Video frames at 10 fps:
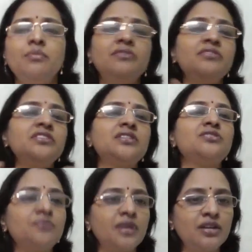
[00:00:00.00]
but we
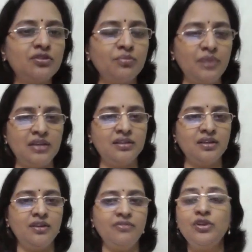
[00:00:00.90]
just get to meet.
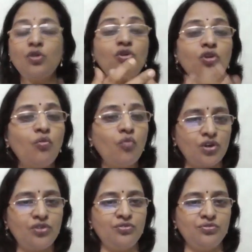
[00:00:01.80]
We don't know
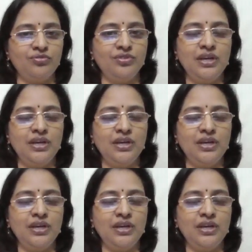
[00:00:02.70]
what to do.